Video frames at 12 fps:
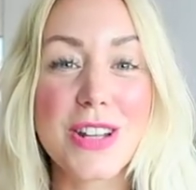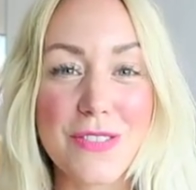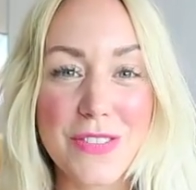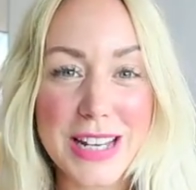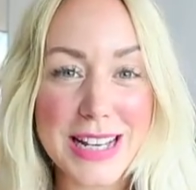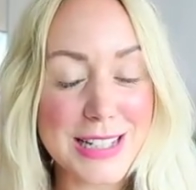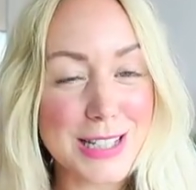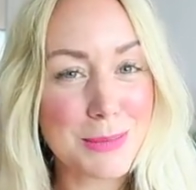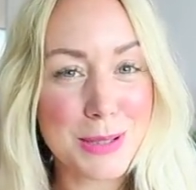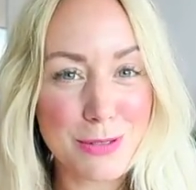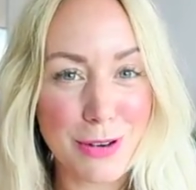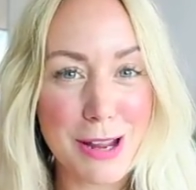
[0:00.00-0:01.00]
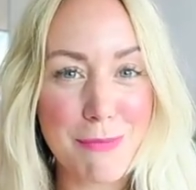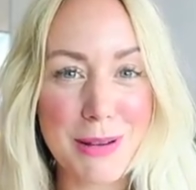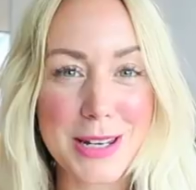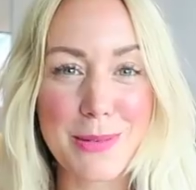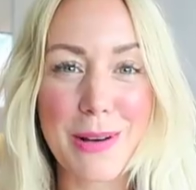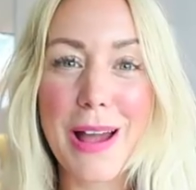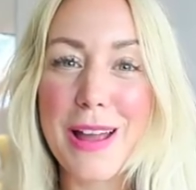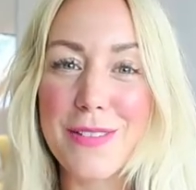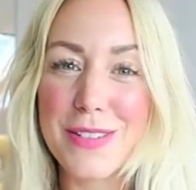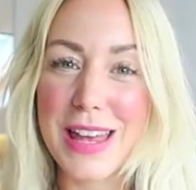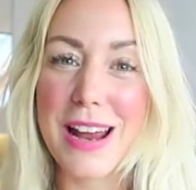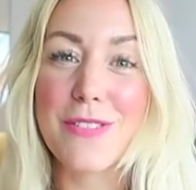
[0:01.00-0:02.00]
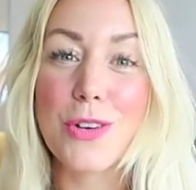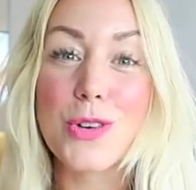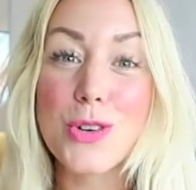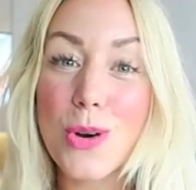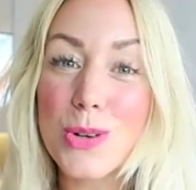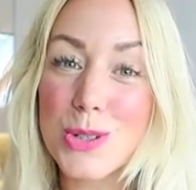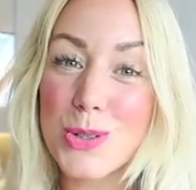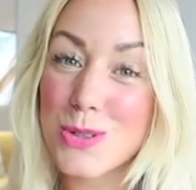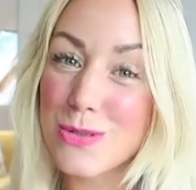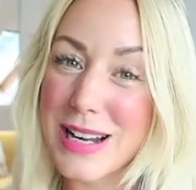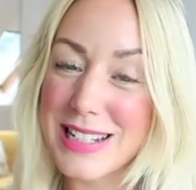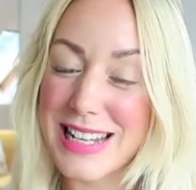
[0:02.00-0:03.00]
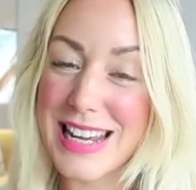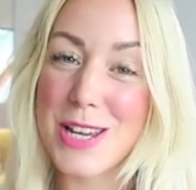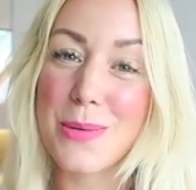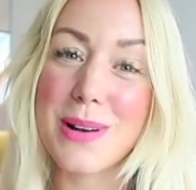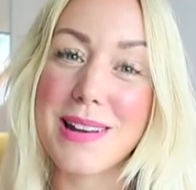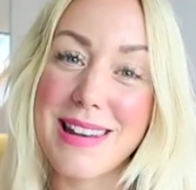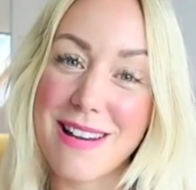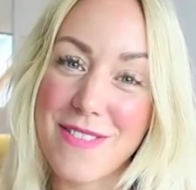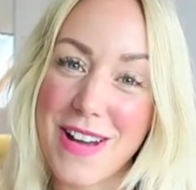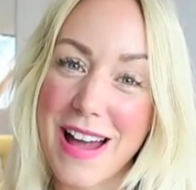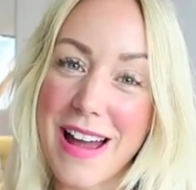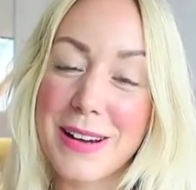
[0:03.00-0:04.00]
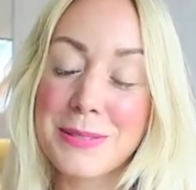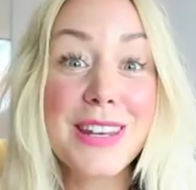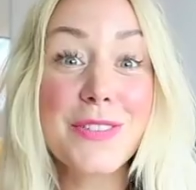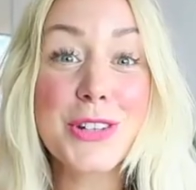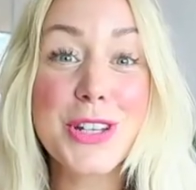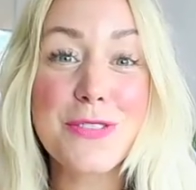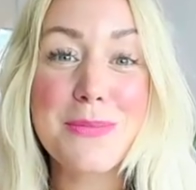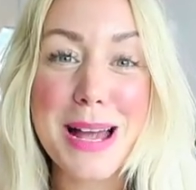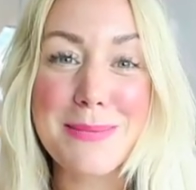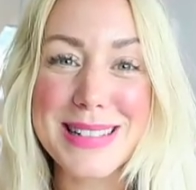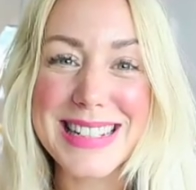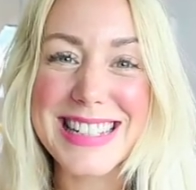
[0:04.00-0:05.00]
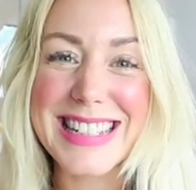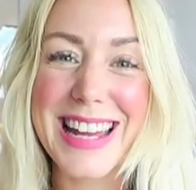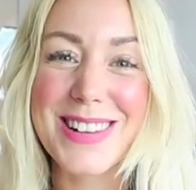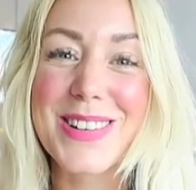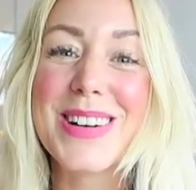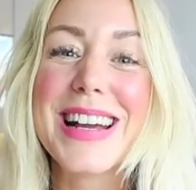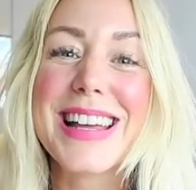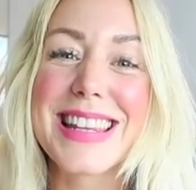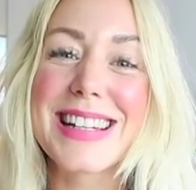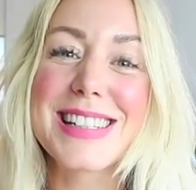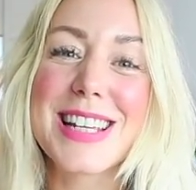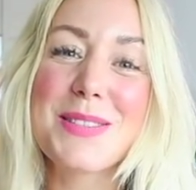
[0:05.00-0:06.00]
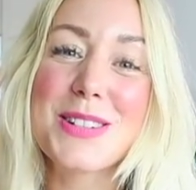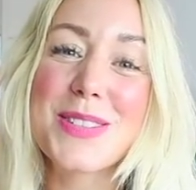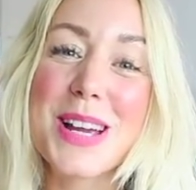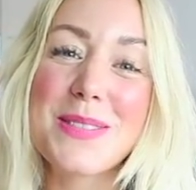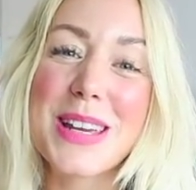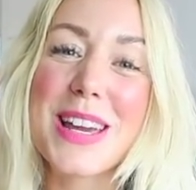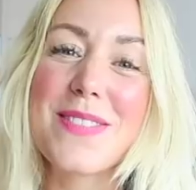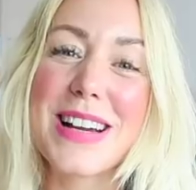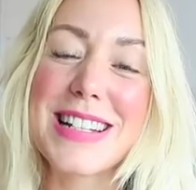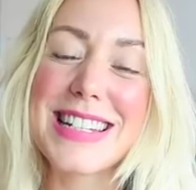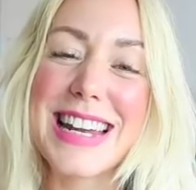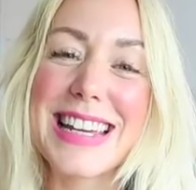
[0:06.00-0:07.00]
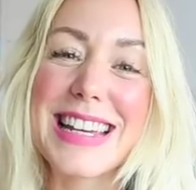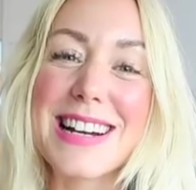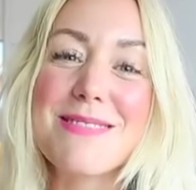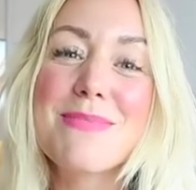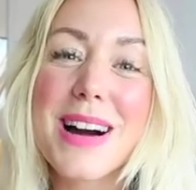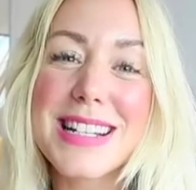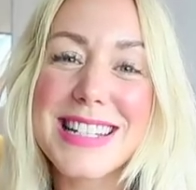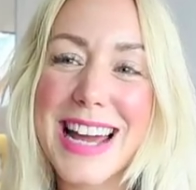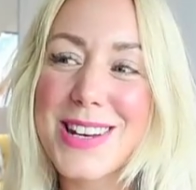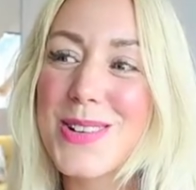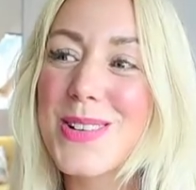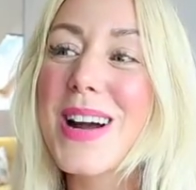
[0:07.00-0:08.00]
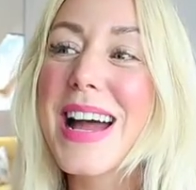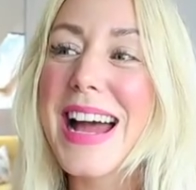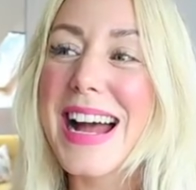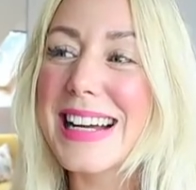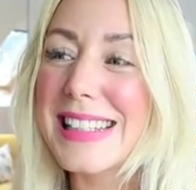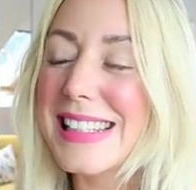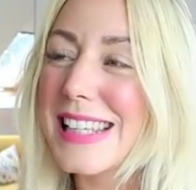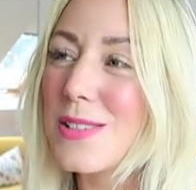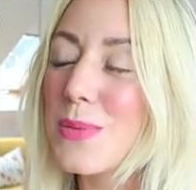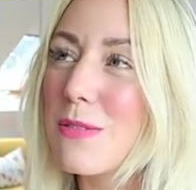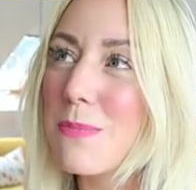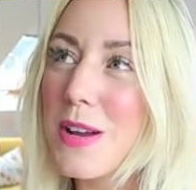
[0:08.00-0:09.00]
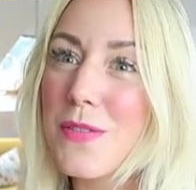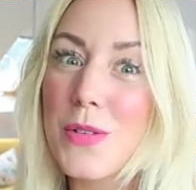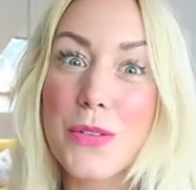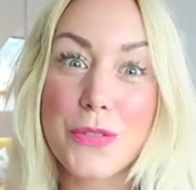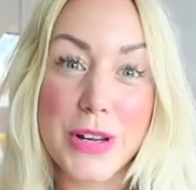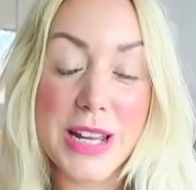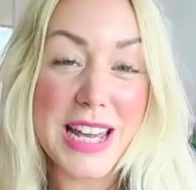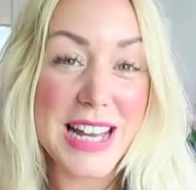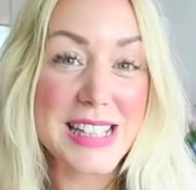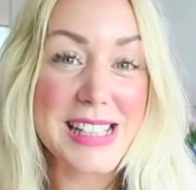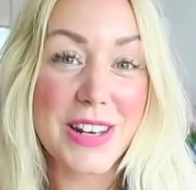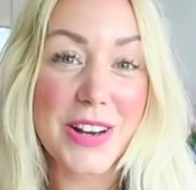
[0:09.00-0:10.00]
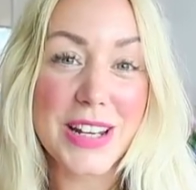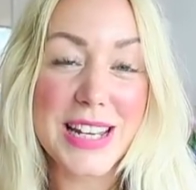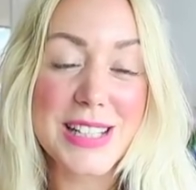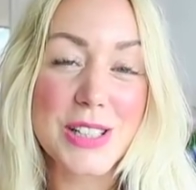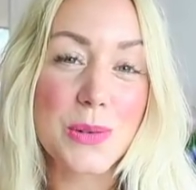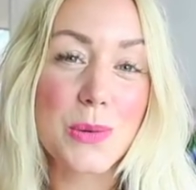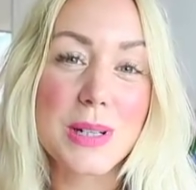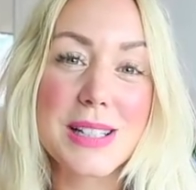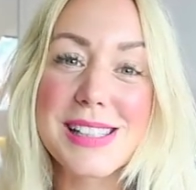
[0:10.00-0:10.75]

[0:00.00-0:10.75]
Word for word: Don't forget to subscribe when you are over there. If you're not already, you will love her. And if you're new from Emily's channel, thanks so much for coming over and checking out my channel. As I said, we've both got 3 kids and our kids are all